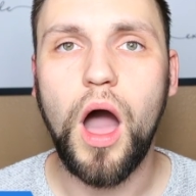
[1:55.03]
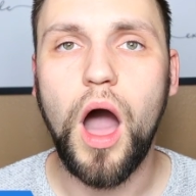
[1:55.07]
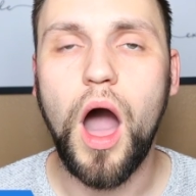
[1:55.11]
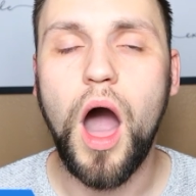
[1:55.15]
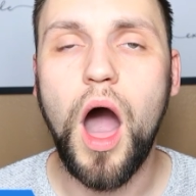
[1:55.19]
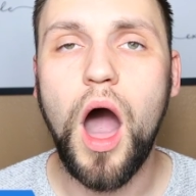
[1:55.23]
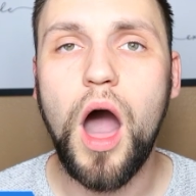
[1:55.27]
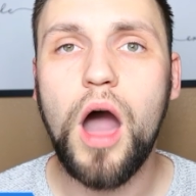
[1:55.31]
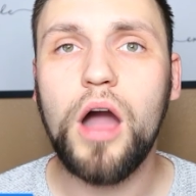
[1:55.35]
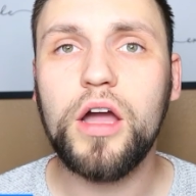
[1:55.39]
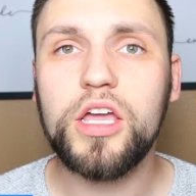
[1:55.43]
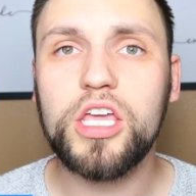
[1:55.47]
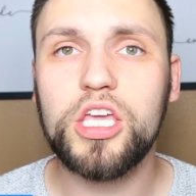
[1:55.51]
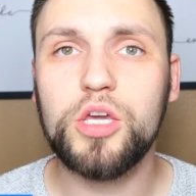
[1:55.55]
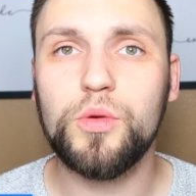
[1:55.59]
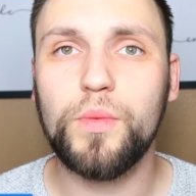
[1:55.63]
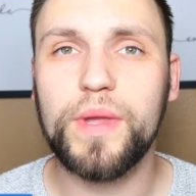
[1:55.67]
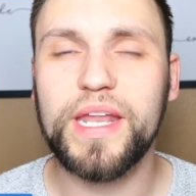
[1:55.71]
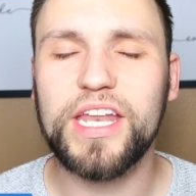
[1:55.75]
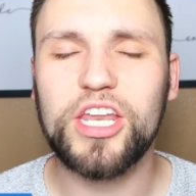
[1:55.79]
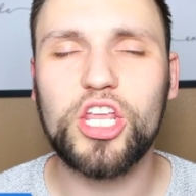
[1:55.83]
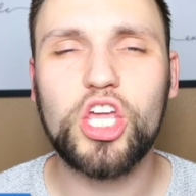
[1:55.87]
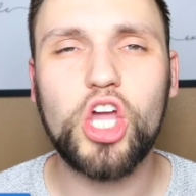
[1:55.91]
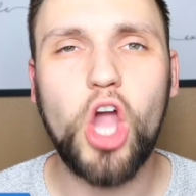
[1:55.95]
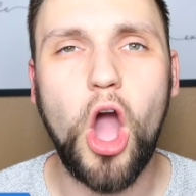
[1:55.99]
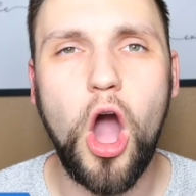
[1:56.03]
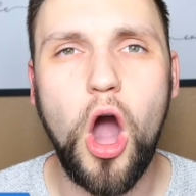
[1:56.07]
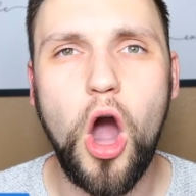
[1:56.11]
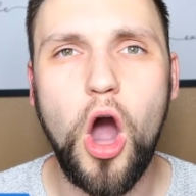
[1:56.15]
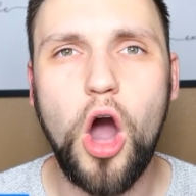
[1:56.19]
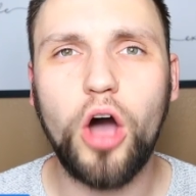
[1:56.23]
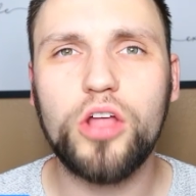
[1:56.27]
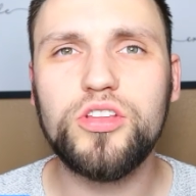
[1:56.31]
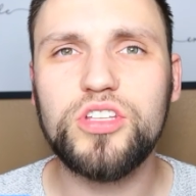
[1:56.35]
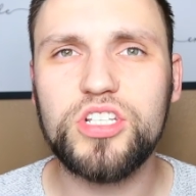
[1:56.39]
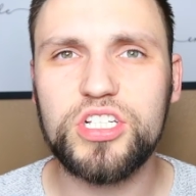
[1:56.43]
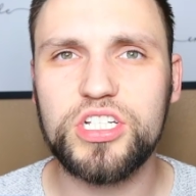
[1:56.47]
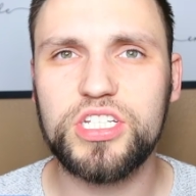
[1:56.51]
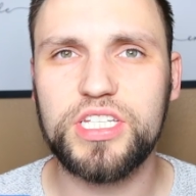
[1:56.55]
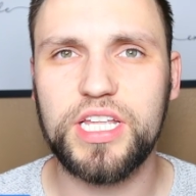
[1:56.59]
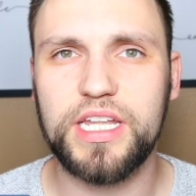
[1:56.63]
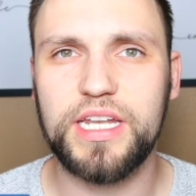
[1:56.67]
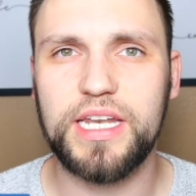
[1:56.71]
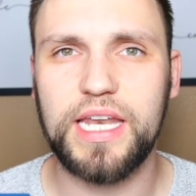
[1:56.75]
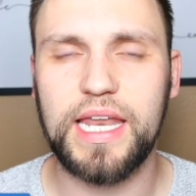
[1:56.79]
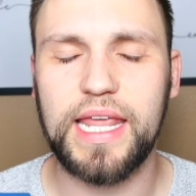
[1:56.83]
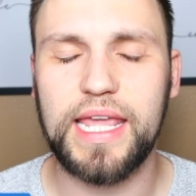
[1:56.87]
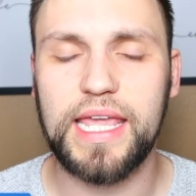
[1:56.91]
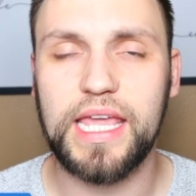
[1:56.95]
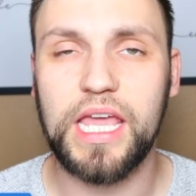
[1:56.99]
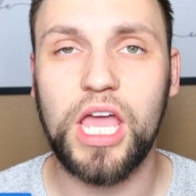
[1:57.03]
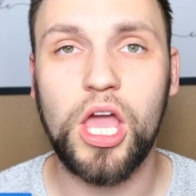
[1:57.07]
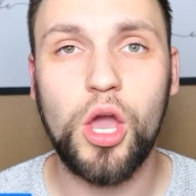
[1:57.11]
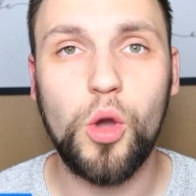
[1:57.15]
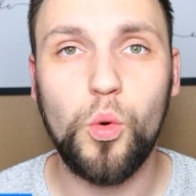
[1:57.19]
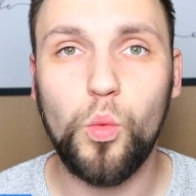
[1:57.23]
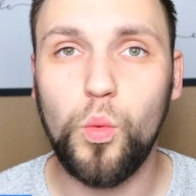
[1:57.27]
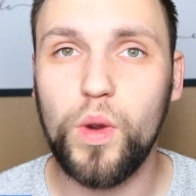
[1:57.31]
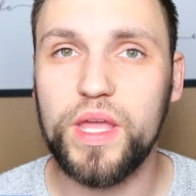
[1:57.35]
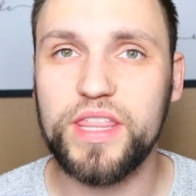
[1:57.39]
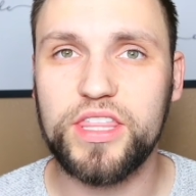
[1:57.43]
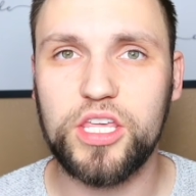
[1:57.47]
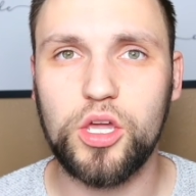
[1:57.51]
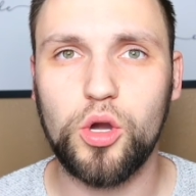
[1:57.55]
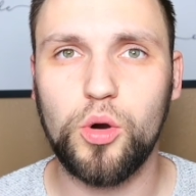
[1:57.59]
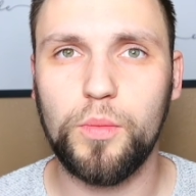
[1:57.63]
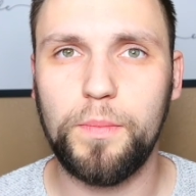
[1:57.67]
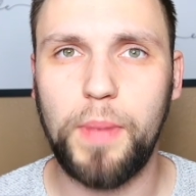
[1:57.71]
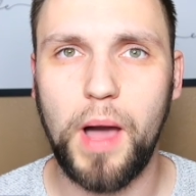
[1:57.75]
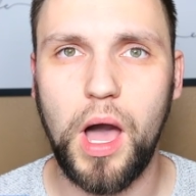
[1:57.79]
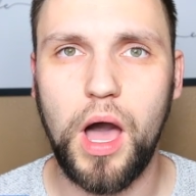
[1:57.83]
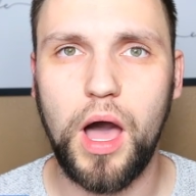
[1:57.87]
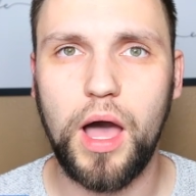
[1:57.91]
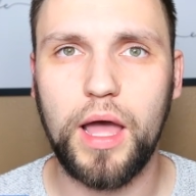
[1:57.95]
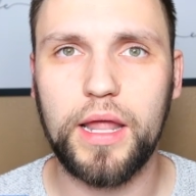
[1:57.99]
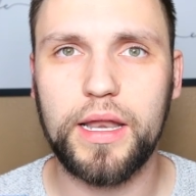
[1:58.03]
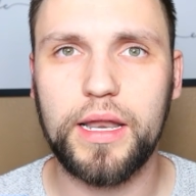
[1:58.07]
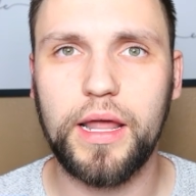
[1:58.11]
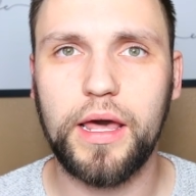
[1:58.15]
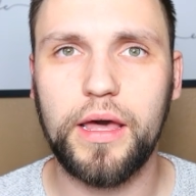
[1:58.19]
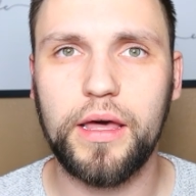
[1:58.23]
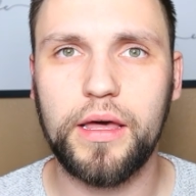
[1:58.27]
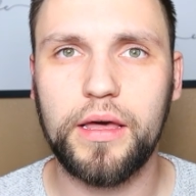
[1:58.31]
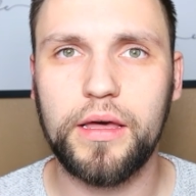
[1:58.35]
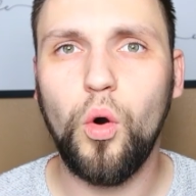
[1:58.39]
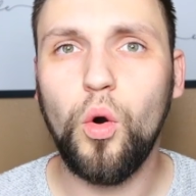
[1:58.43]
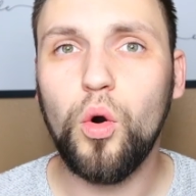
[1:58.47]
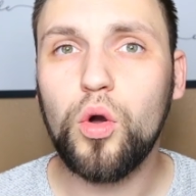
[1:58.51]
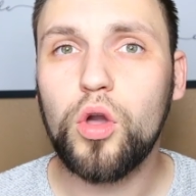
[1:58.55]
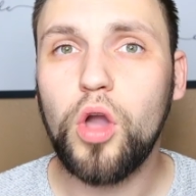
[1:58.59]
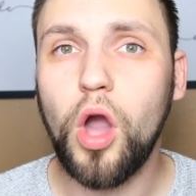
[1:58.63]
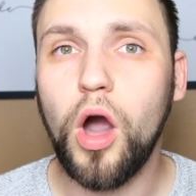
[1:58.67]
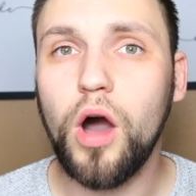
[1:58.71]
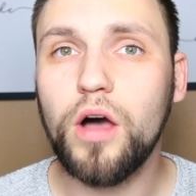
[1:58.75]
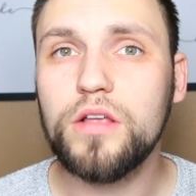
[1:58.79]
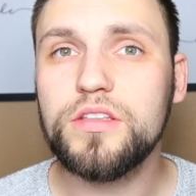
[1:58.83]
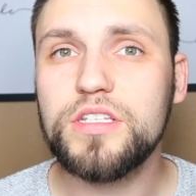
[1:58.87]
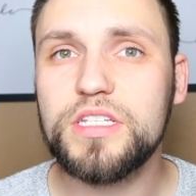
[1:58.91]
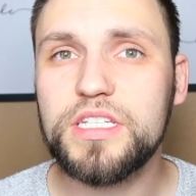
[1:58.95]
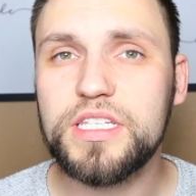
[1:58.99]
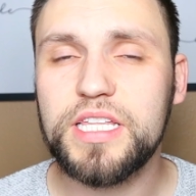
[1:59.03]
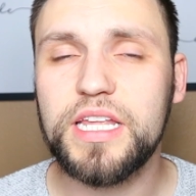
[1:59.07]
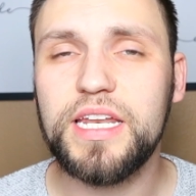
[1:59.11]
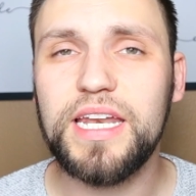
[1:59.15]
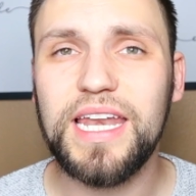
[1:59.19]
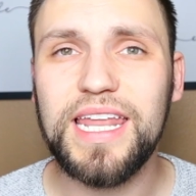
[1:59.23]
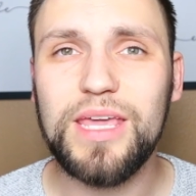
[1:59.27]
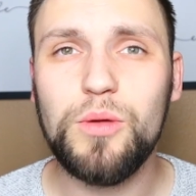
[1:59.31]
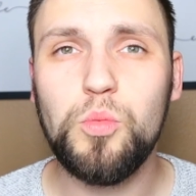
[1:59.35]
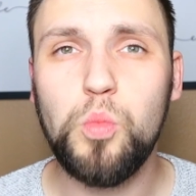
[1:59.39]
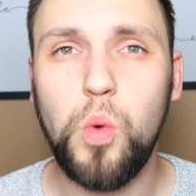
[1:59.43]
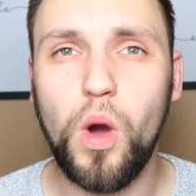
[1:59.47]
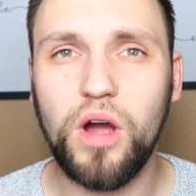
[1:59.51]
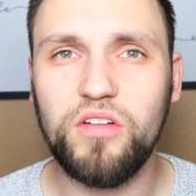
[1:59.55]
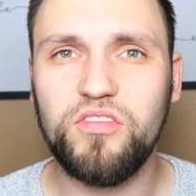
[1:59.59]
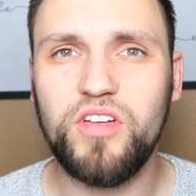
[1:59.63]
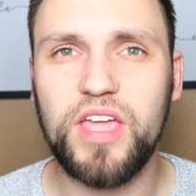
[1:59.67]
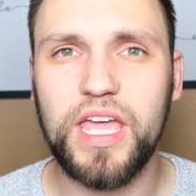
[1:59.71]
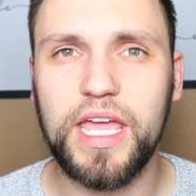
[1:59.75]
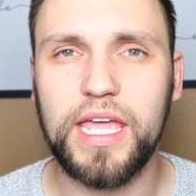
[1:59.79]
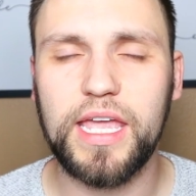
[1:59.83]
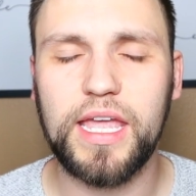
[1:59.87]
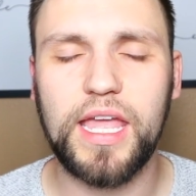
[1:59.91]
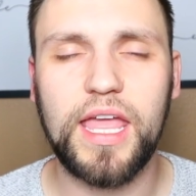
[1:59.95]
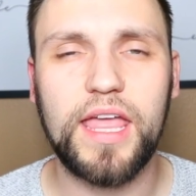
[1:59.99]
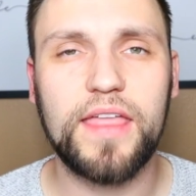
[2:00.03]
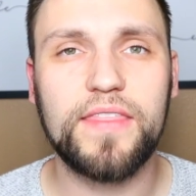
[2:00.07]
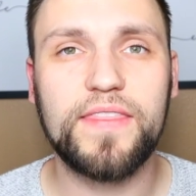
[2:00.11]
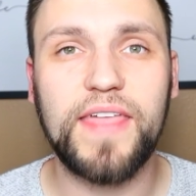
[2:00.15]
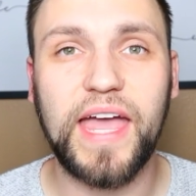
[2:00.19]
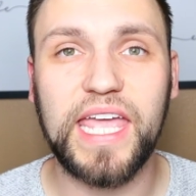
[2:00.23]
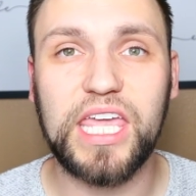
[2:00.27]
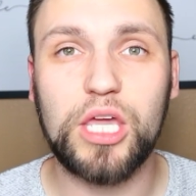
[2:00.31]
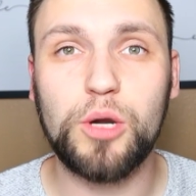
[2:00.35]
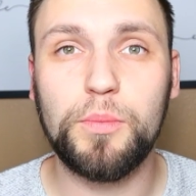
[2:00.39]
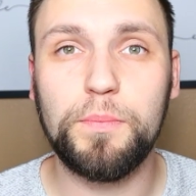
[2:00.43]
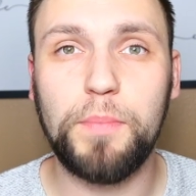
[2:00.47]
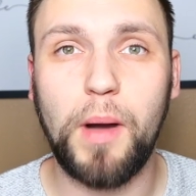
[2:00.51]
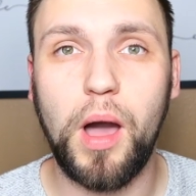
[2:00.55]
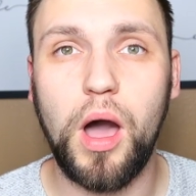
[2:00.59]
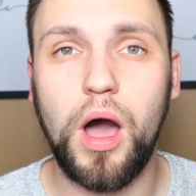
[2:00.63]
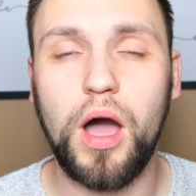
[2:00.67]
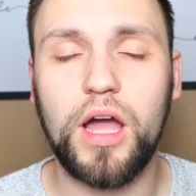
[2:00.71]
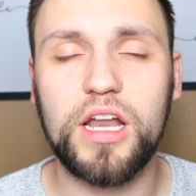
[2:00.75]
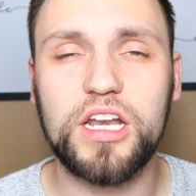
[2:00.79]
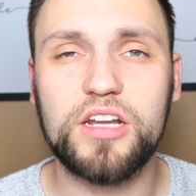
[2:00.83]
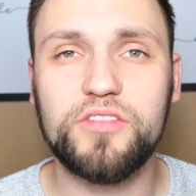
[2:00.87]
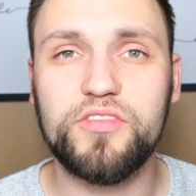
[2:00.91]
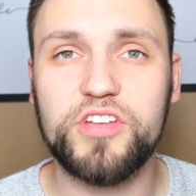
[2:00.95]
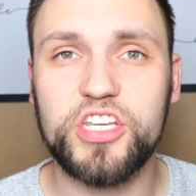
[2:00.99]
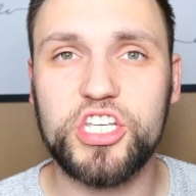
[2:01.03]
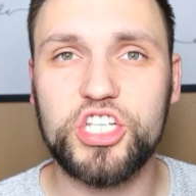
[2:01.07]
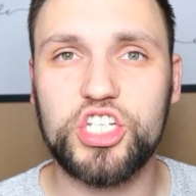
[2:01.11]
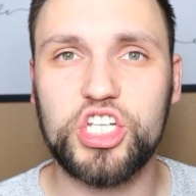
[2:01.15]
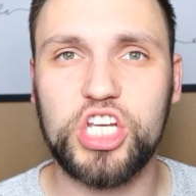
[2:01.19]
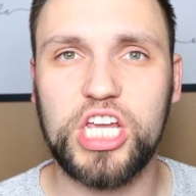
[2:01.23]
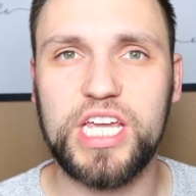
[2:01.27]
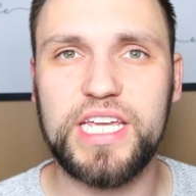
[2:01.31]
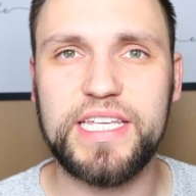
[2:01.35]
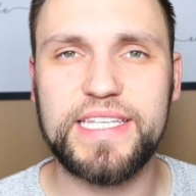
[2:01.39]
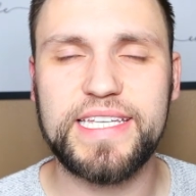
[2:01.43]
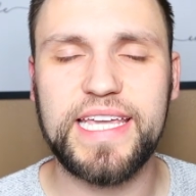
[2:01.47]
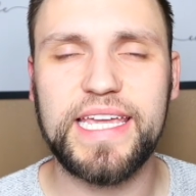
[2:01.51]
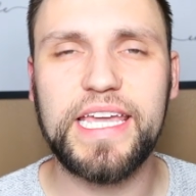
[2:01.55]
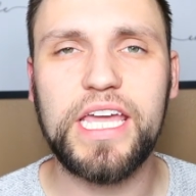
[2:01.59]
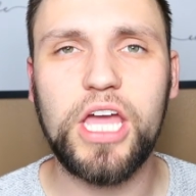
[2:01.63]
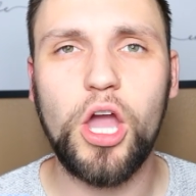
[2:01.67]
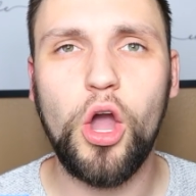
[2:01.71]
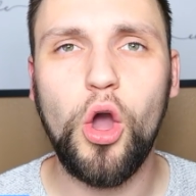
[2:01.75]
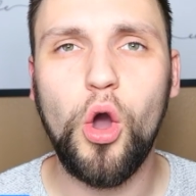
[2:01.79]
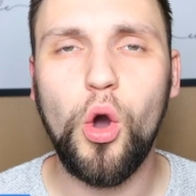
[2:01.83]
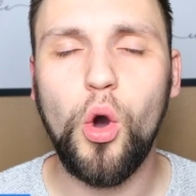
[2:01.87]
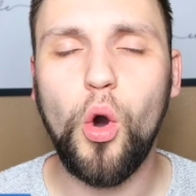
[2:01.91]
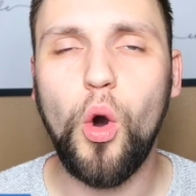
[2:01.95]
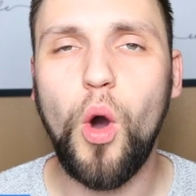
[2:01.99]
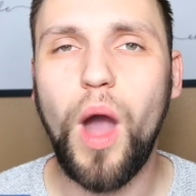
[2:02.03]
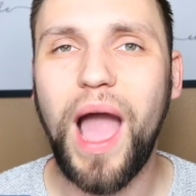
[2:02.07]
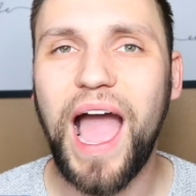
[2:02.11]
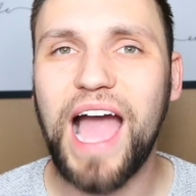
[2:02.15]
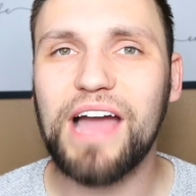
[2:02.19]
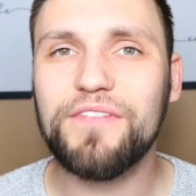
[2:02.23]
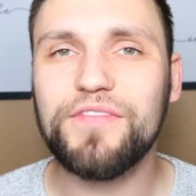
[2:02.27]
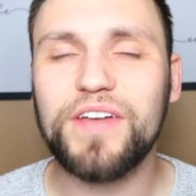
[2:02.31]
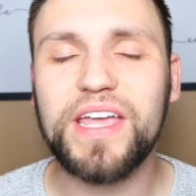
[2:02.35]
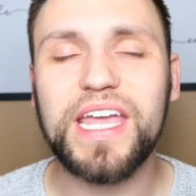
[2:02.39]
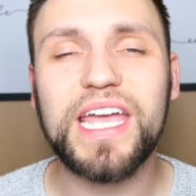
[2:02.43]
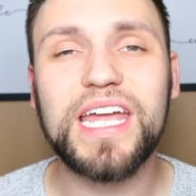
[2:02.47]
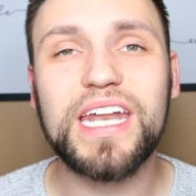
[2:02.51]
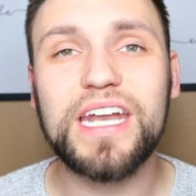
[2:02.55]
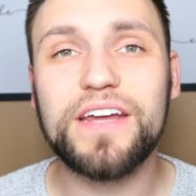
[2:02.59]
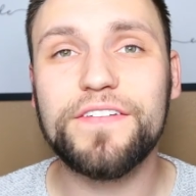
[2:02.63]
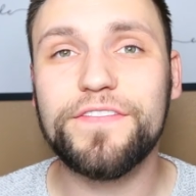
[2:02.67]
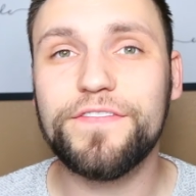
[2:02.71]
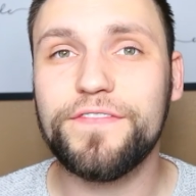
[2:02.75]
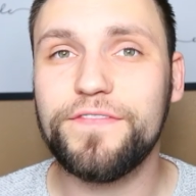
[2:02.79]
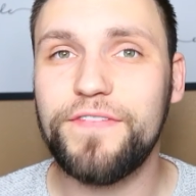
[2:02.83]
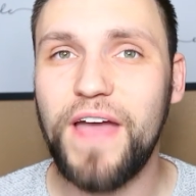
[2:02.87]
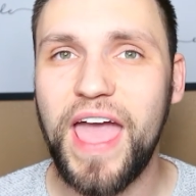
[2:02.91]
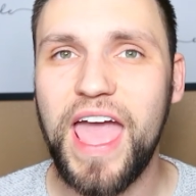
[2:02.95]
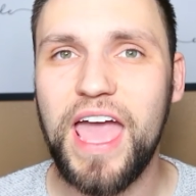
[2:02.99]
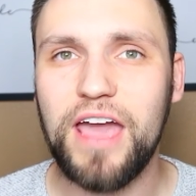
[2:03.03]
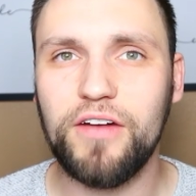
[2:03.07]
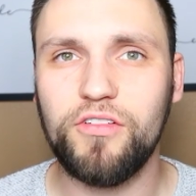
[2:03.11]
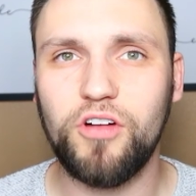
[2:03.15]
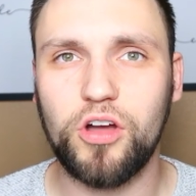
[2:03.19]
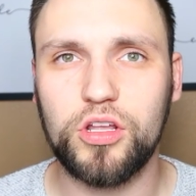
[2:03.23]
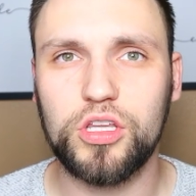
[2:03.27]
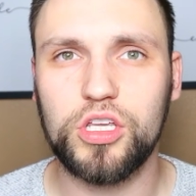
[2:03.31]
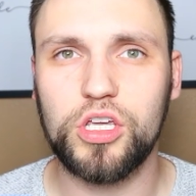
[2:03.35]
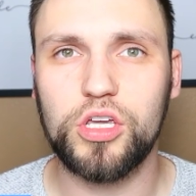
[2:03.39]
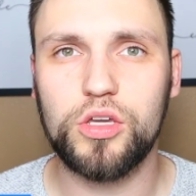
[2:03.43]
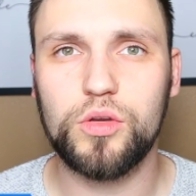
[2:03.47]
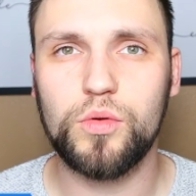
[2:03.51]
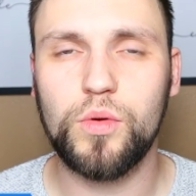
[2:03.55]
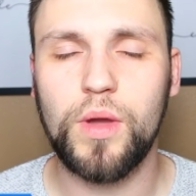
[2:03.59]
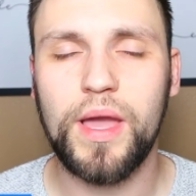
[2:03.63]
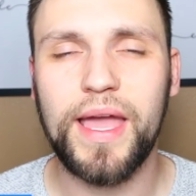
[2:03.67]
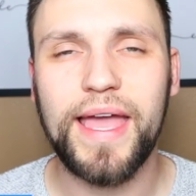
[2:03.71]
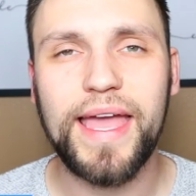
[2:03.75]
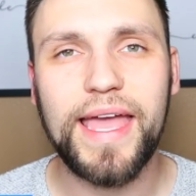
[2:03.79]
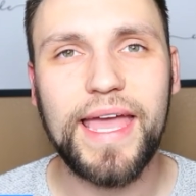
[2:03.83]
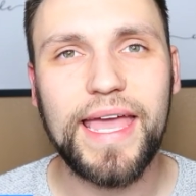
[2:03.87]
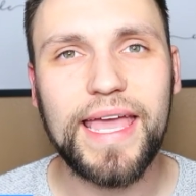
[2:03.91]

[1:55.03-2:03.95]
Arguing constantly with your partner, or constantly worrying that your partner is cheating or having an affair on you,